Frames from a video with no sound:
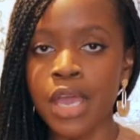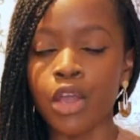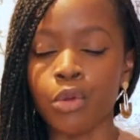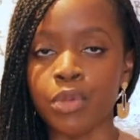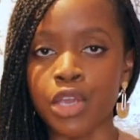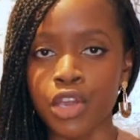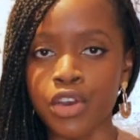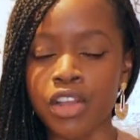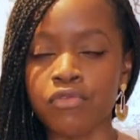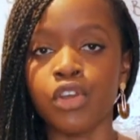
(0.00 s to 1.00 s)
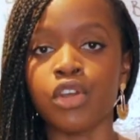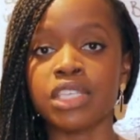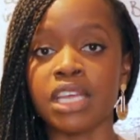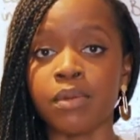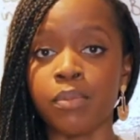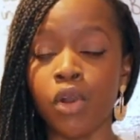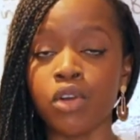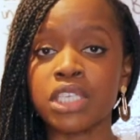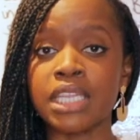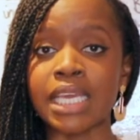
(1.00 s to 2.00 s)
It would be good if we looked at the
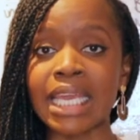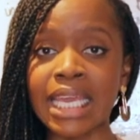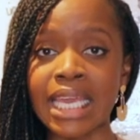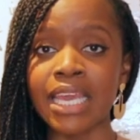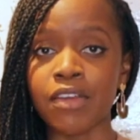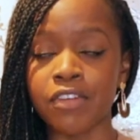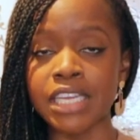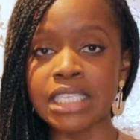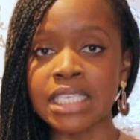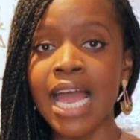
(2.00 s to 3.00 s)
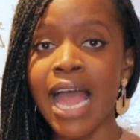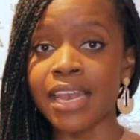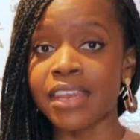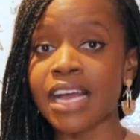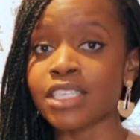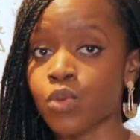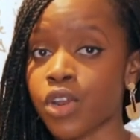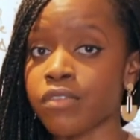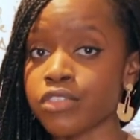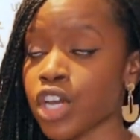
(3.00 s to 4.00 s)
plot and the key events, and that's
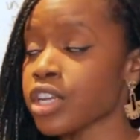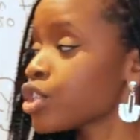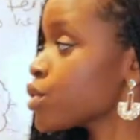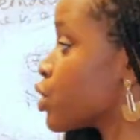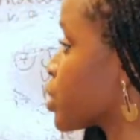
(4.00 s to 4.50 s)
what I've done. So as you